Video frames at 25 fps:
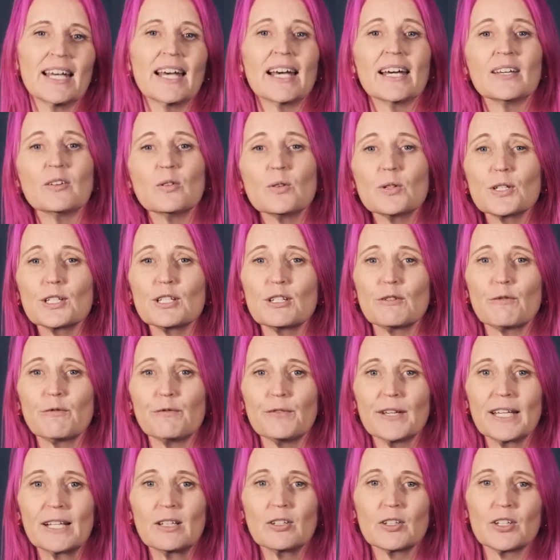In order to
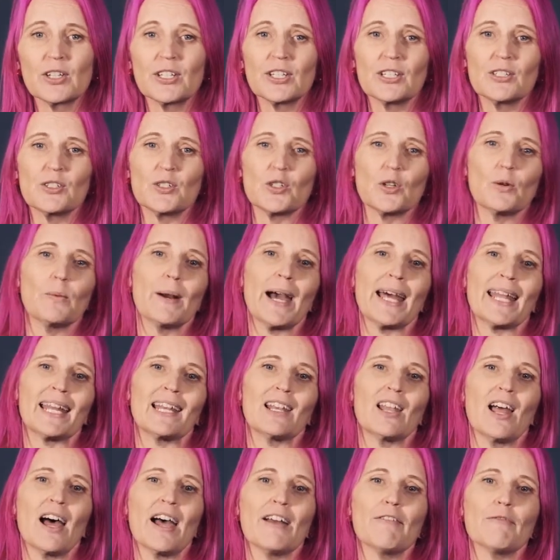feel good and do well in
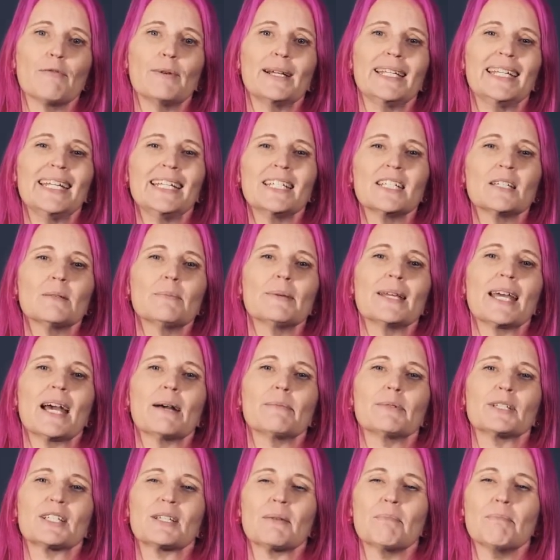life, we need to be
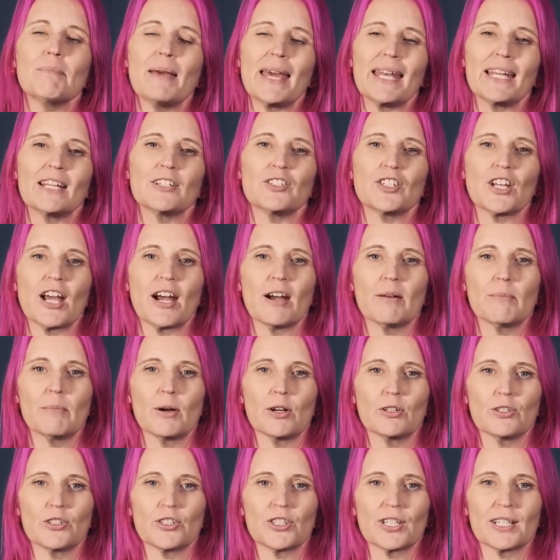able to manage our
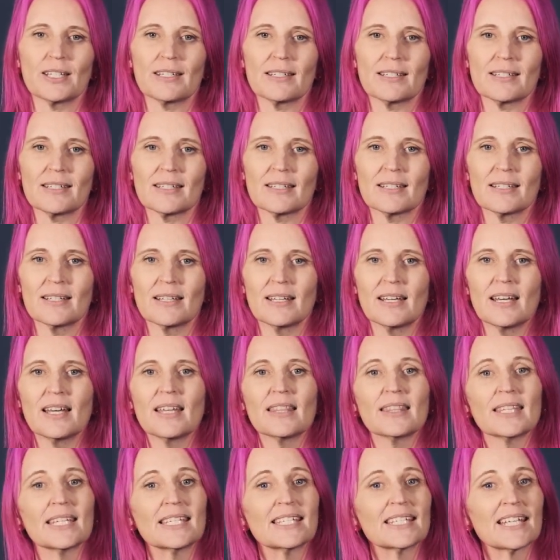emotions.
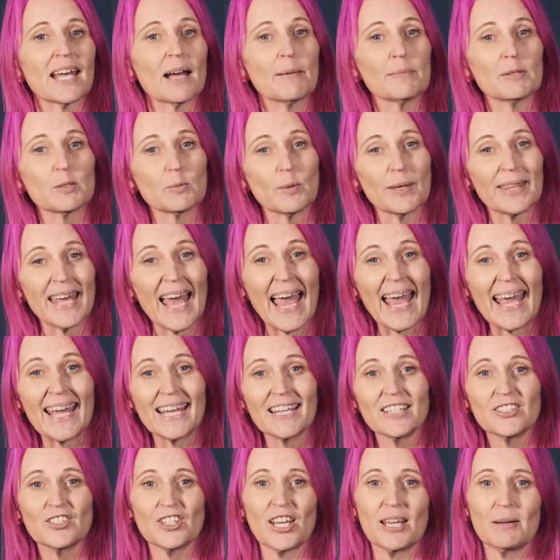This comes with
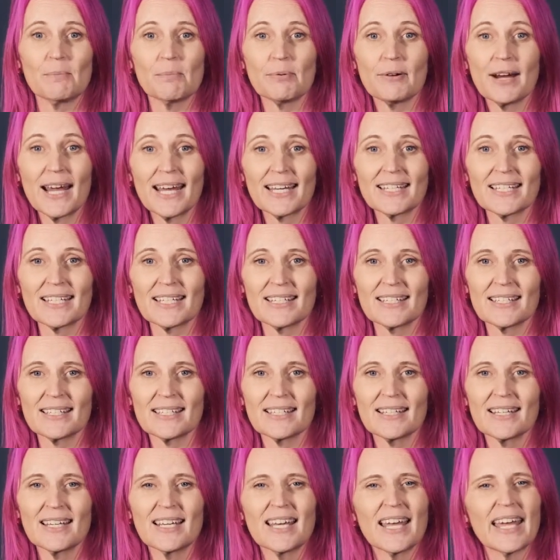age and
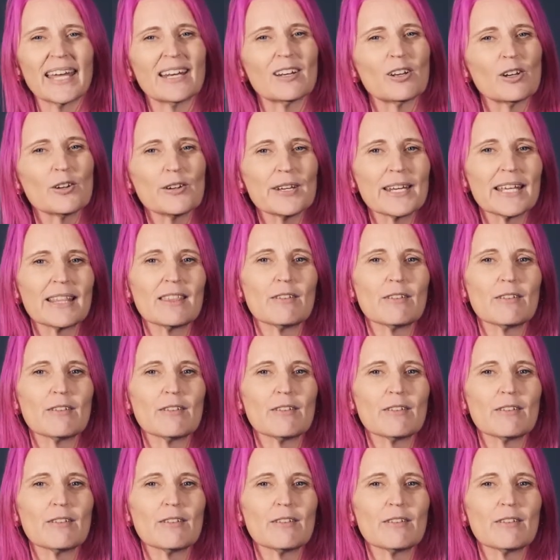practice and learning